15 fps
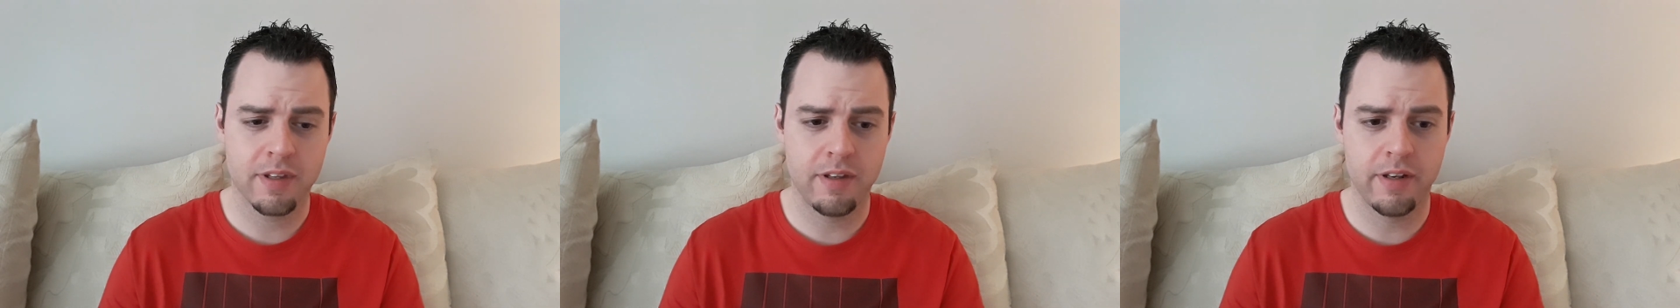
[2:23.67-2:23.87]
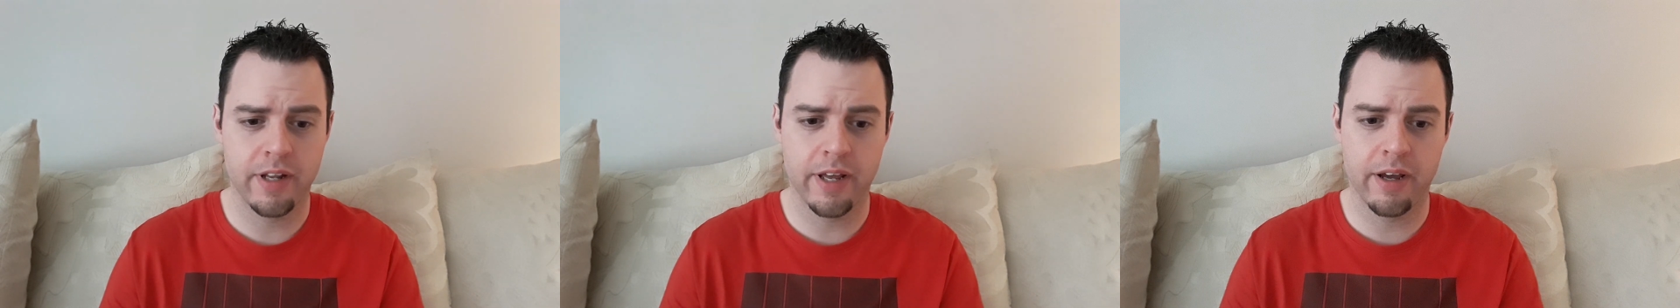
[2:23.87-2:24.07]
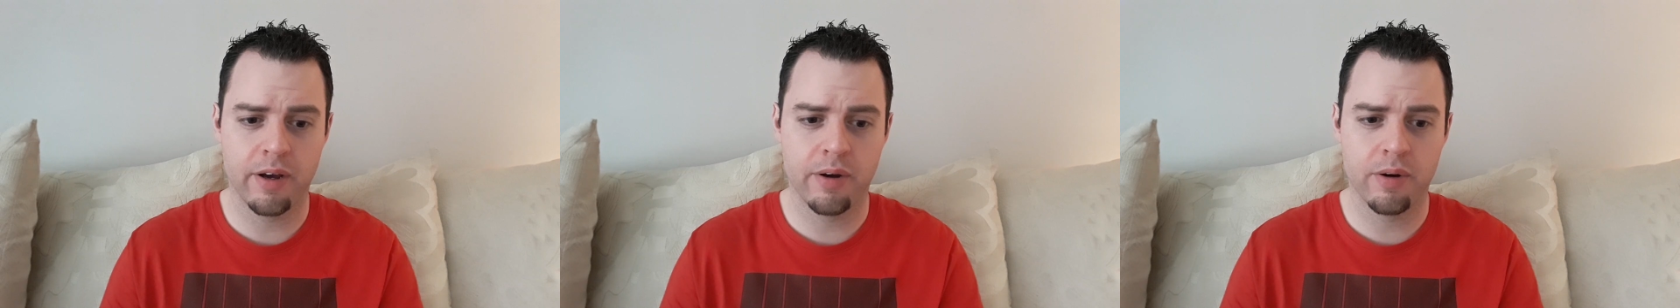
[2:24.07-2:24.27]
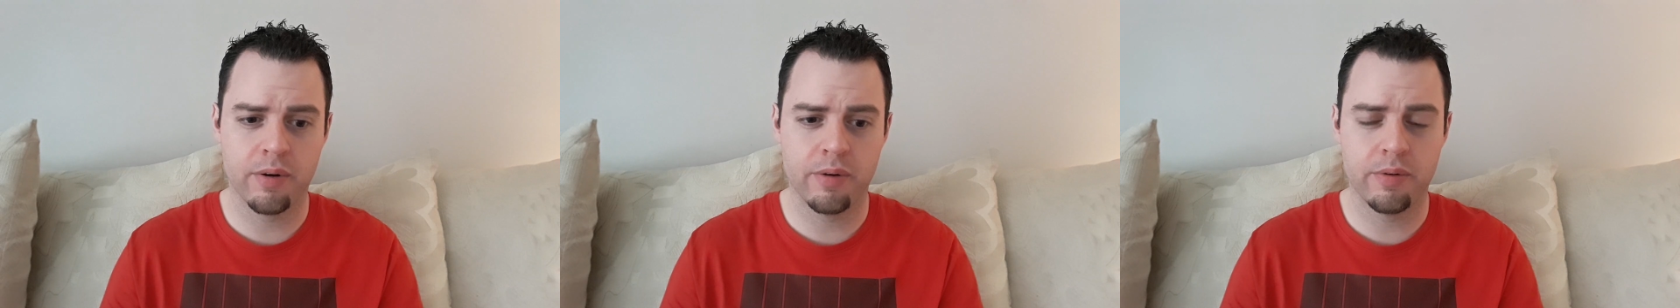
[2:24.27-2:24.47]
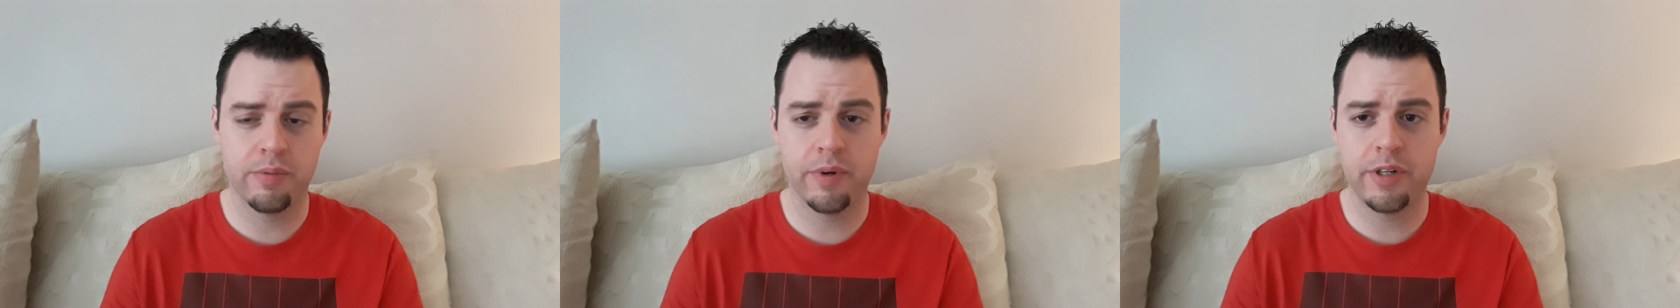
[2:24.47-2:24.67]

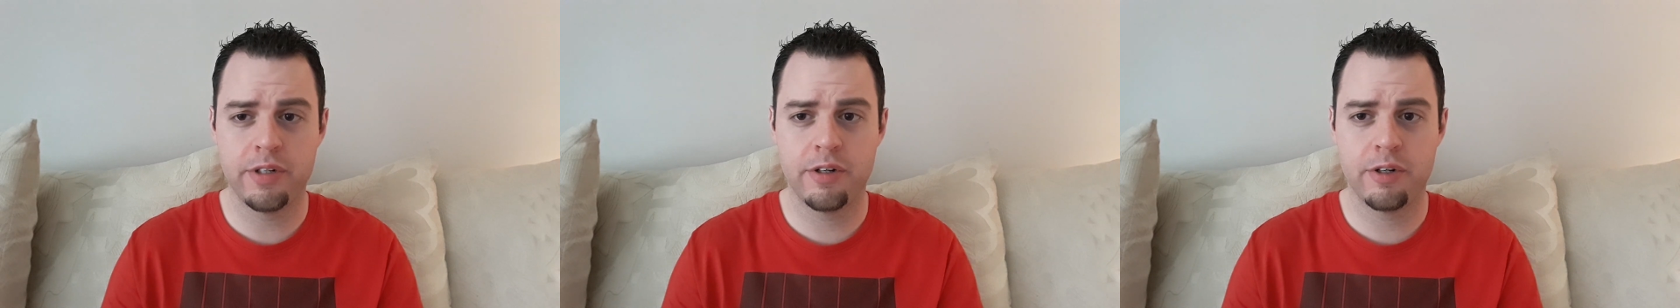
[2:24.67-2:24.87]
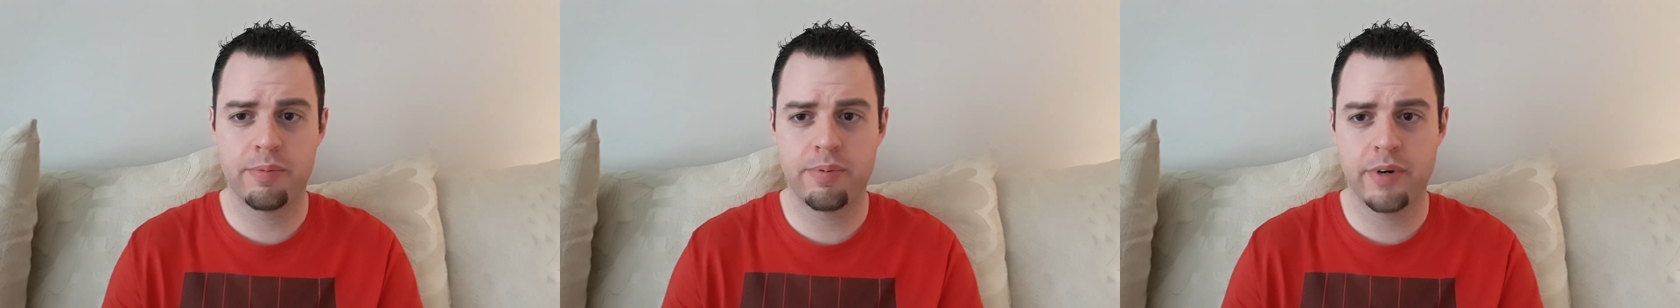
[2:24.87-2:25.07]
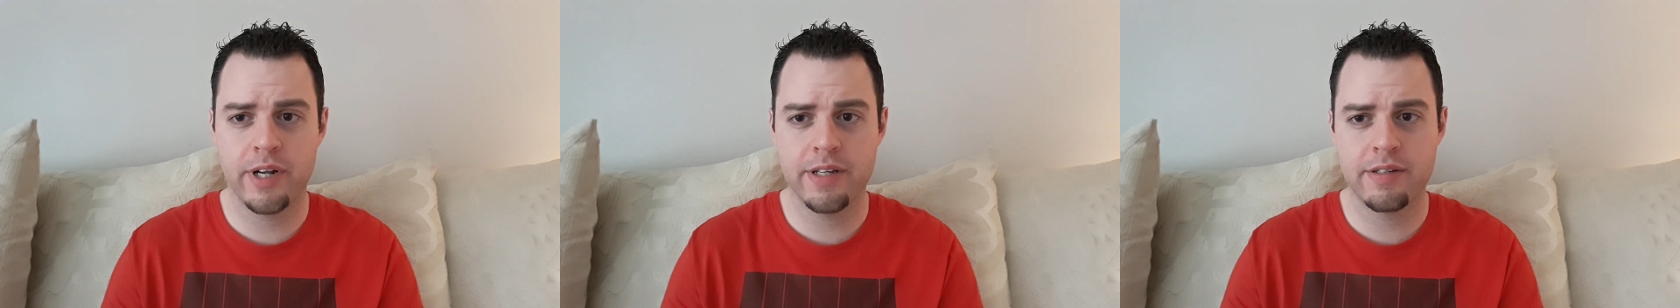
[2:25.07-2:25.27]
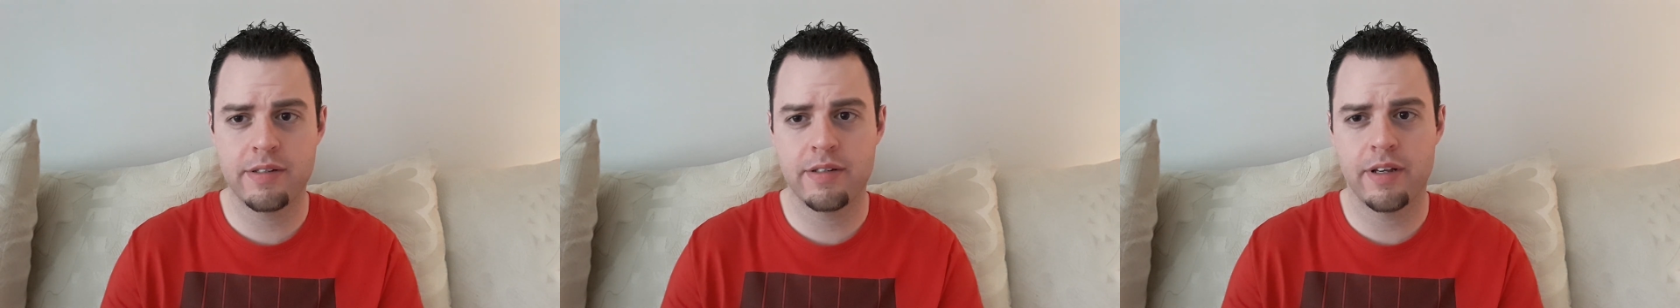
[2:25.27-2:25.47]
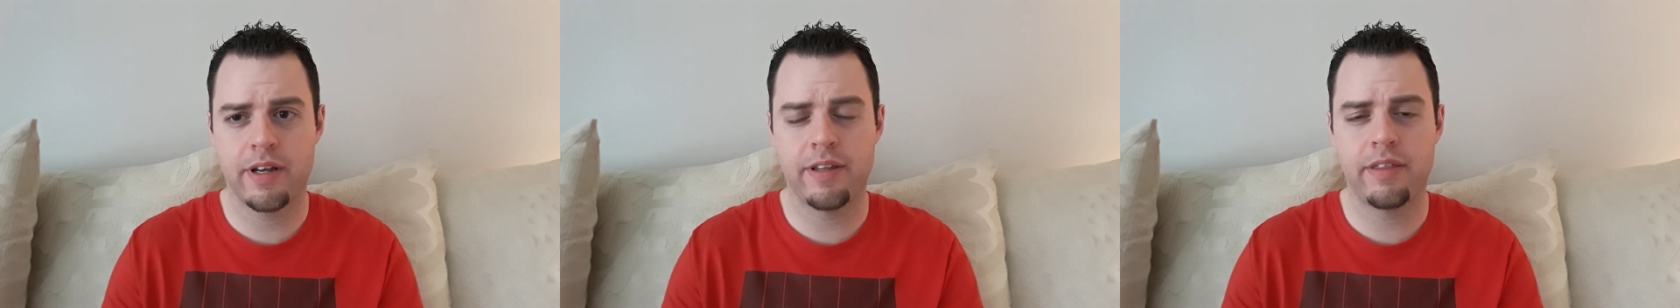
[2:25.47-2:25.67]
Now, when you're
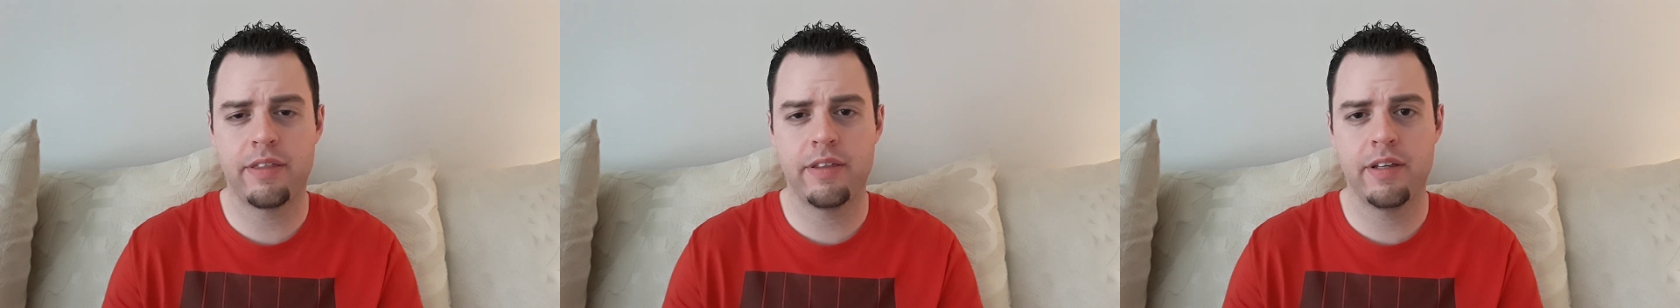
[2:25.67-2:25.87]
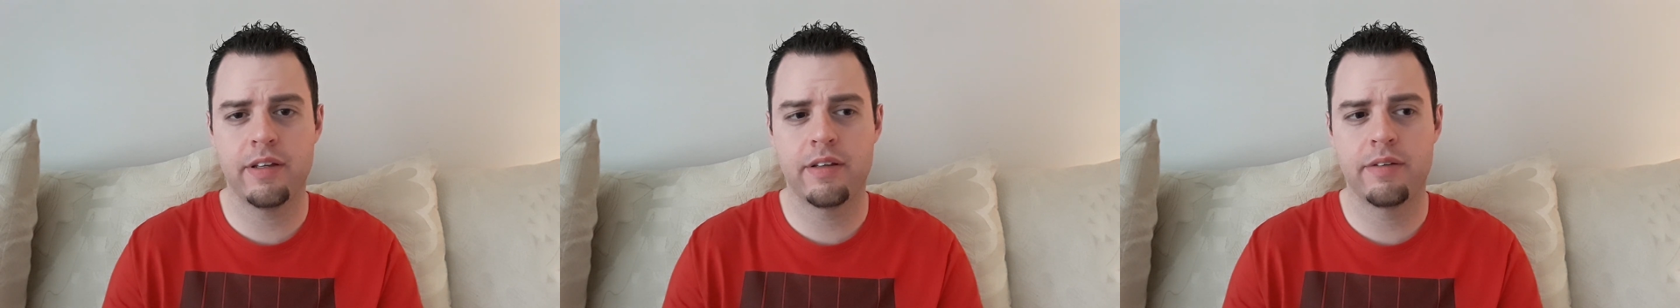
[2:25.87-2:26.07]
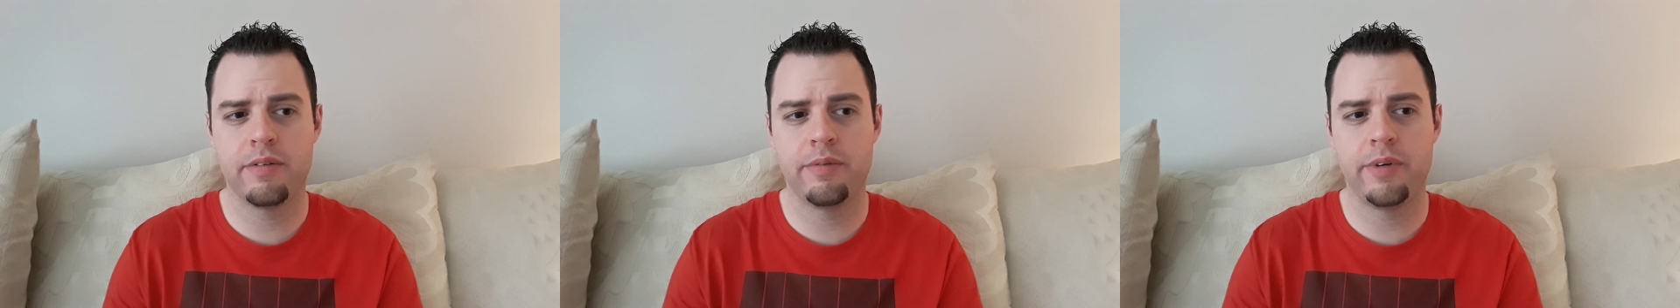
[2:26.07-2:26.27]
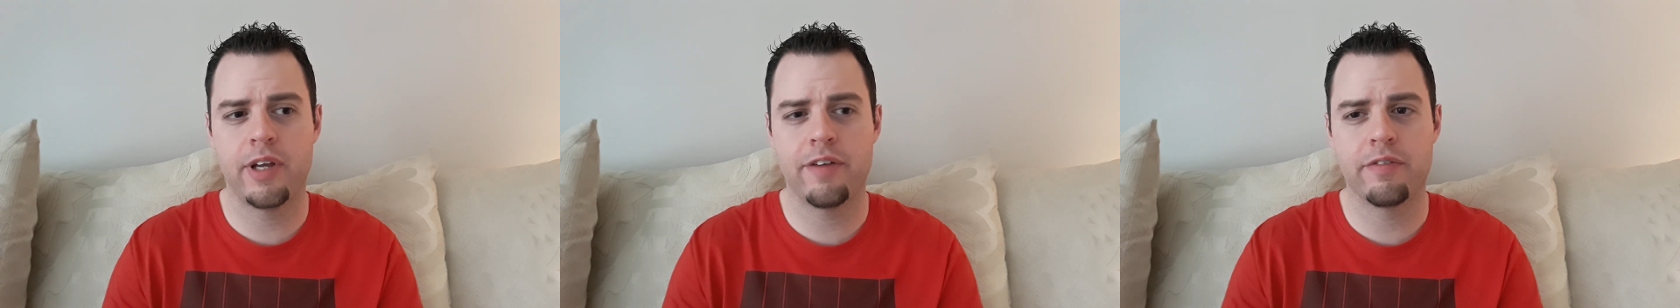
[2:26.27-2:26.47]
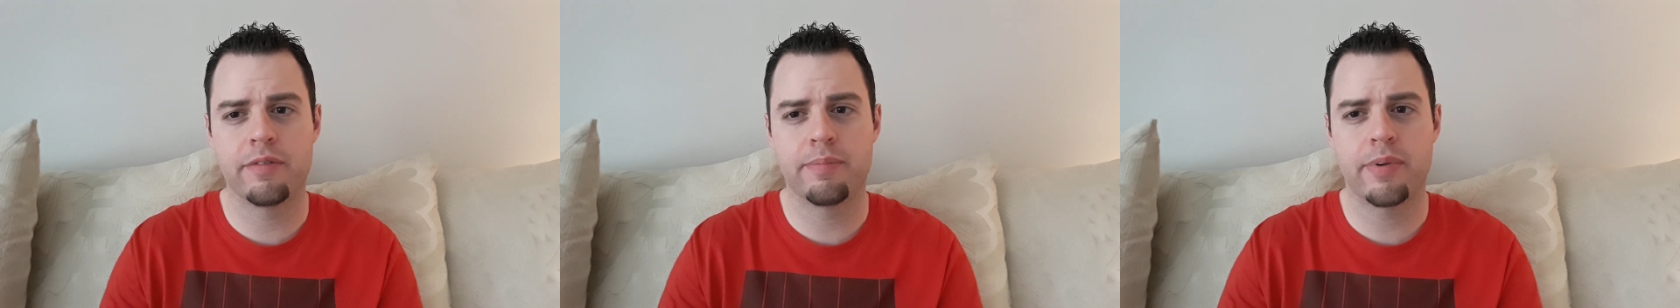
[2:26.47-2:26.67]
depressed, I think we
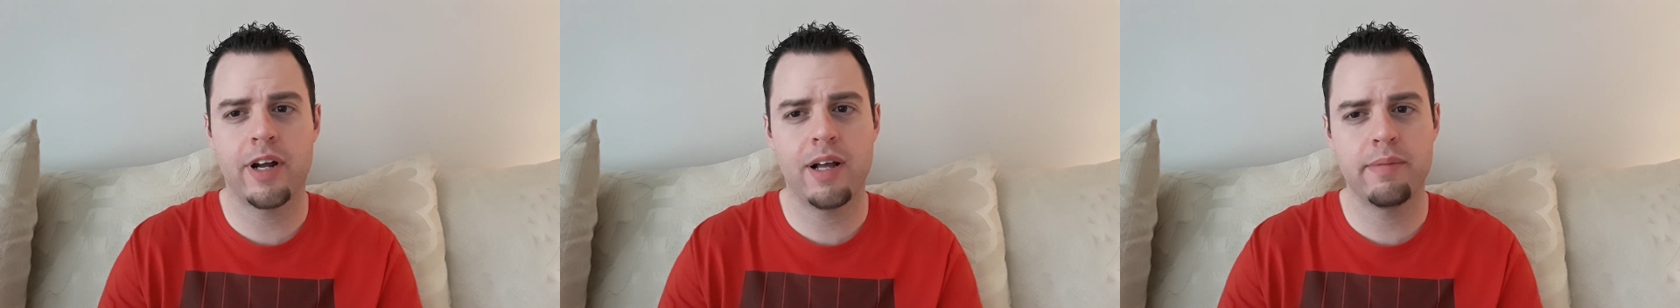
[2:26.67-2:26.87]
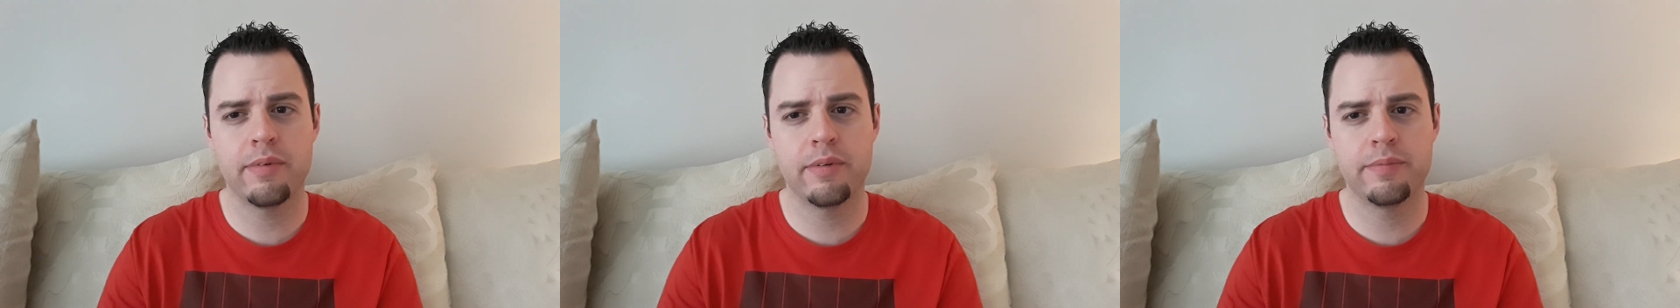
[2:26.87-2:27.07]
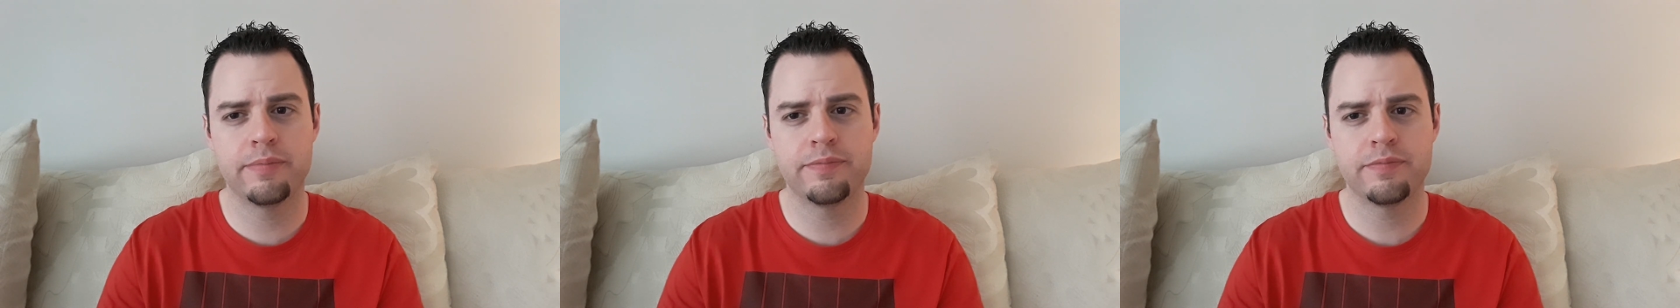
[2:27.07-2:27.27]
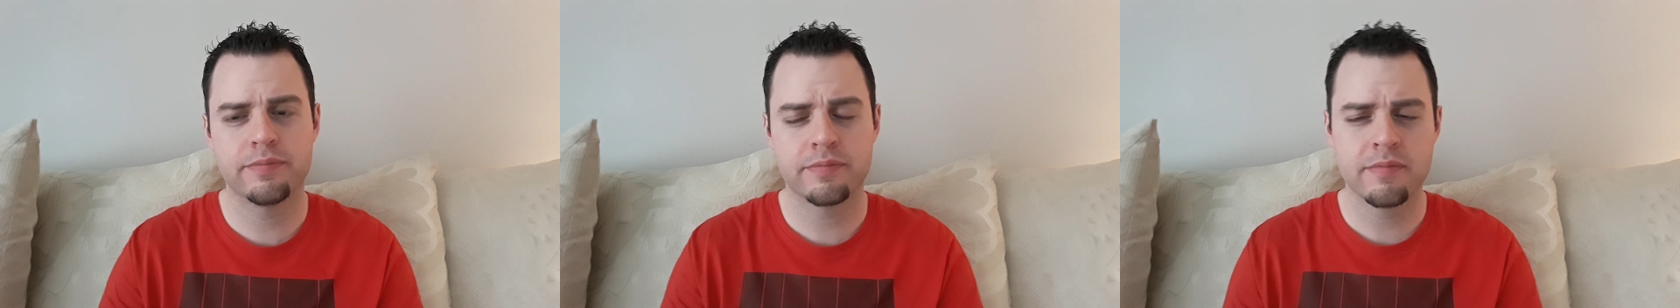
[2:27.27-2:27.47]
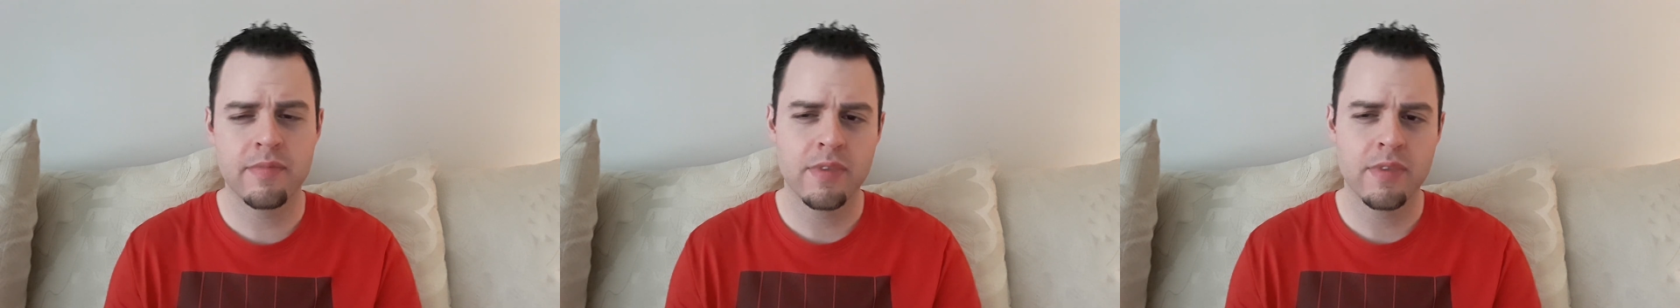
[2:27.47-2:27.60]
have a problem